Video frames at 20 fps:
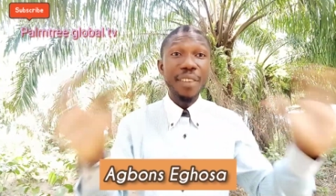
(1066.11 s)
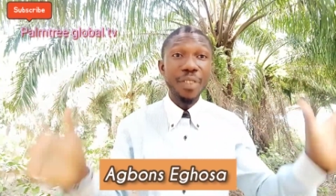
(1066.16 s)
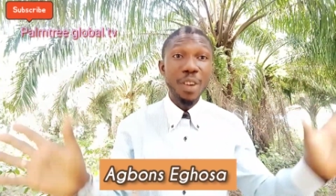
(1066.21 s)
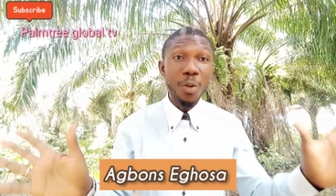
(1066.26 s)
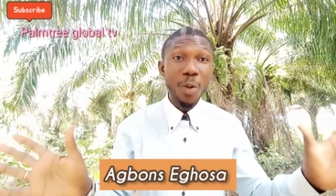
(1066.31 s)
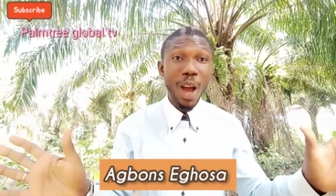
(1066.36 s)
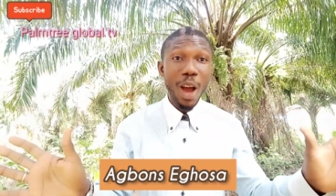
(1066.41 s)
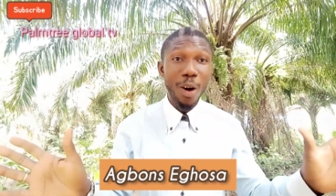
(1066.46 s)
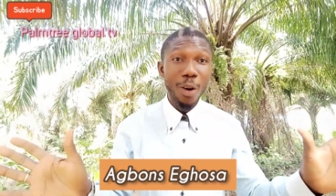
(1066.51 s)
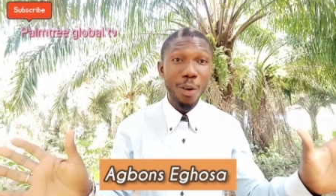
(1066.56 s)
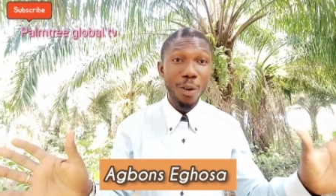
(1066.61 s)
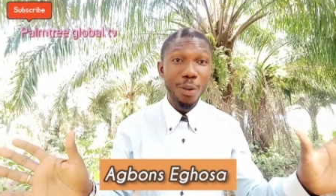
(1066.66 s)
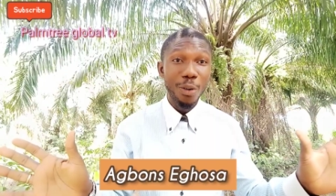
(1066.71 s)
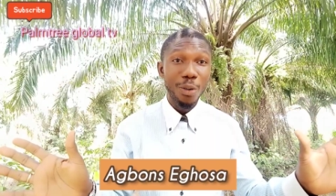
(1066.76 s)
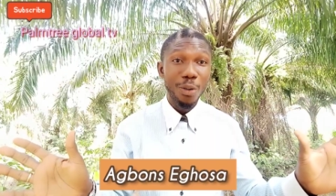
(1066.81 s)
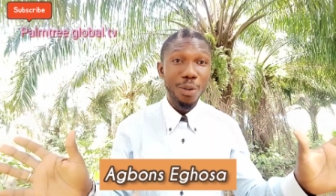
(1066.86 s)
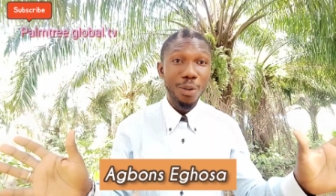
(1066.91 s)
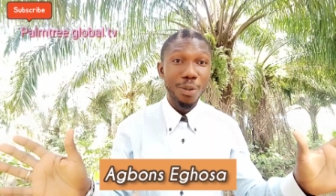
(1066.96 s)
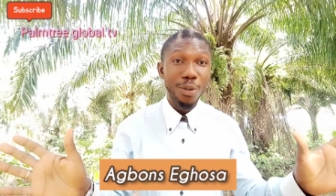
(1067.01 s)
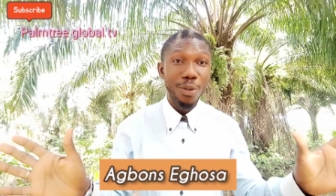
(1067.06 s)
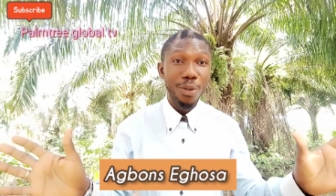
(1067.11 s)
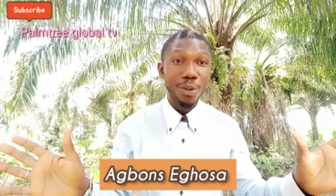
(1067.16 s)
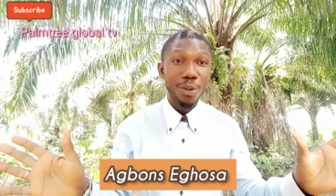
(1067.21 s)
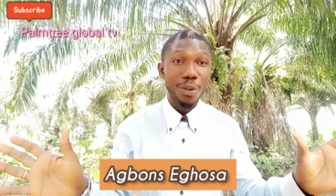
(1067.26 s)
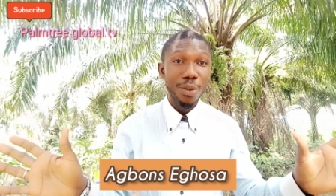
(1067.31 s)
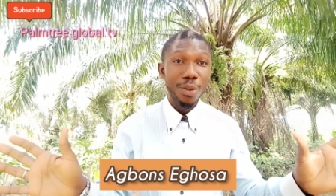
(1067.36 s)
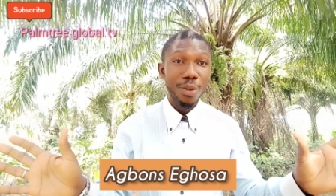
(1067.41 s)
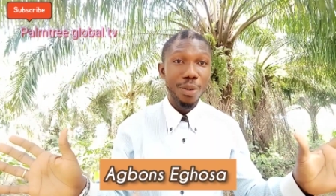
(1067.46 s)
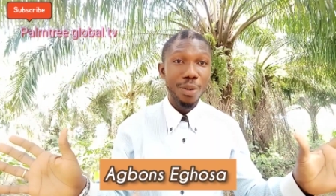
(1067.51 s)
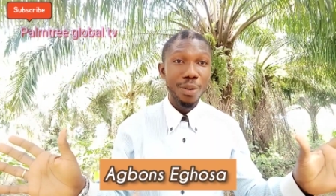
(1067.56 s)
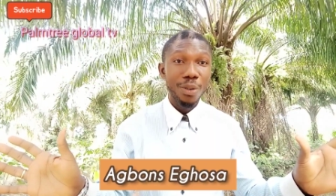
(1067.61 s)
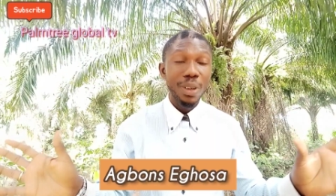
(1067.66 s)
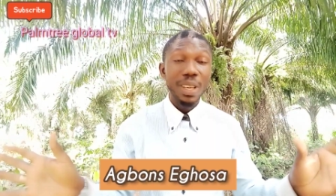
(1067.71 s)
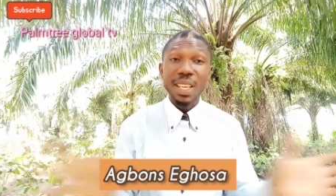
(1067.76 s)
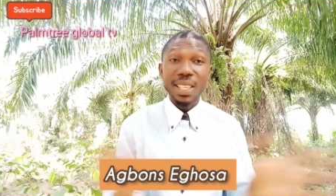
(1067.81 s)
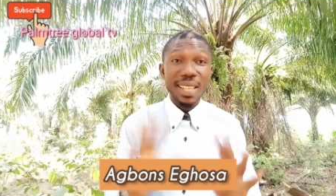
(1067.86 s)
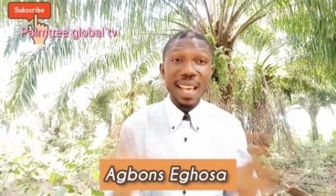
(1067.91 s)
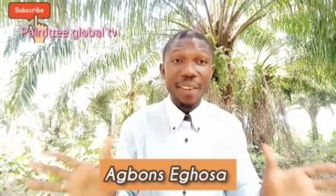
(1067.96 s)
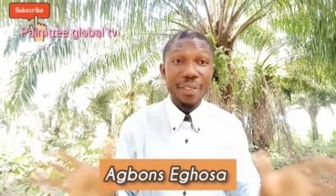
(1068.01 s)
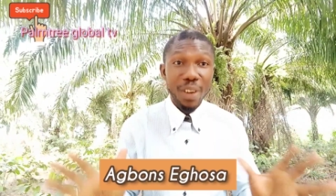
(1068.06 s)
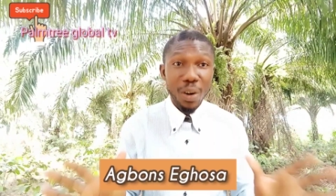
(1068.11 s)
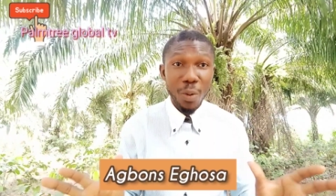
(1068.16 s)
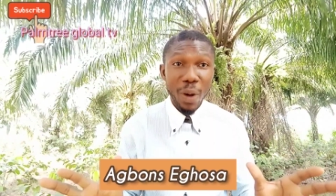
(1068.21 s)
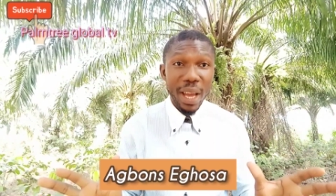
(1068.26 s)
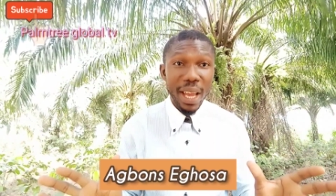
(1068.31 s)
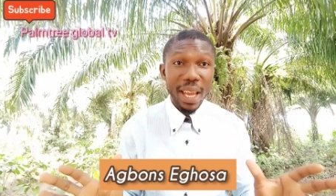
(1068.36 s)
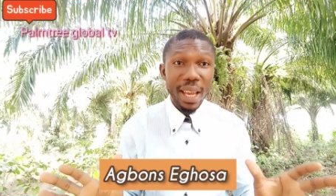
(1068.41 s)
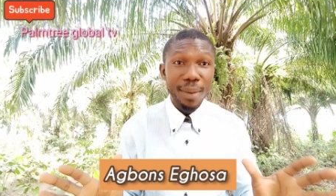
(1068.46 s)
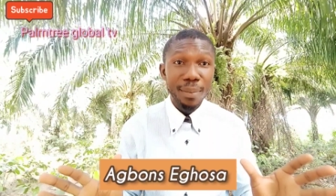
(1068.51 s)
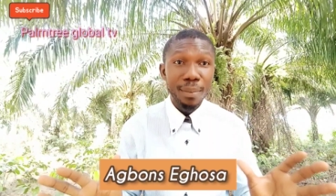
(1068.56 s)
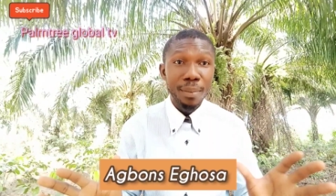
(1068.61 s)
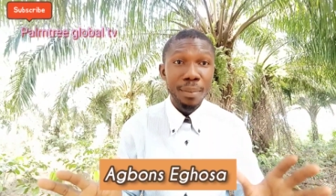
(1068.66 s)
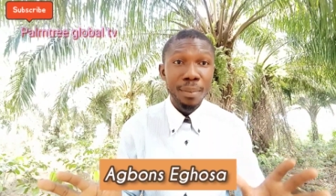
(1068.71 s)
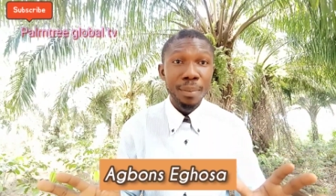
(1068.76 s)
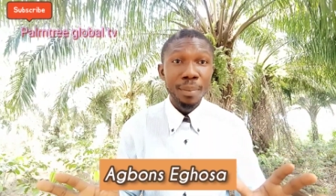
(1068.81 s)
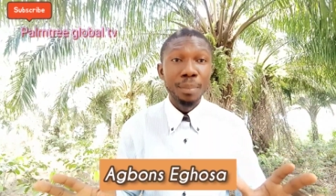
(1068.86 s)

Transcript: Please. The other one you can do.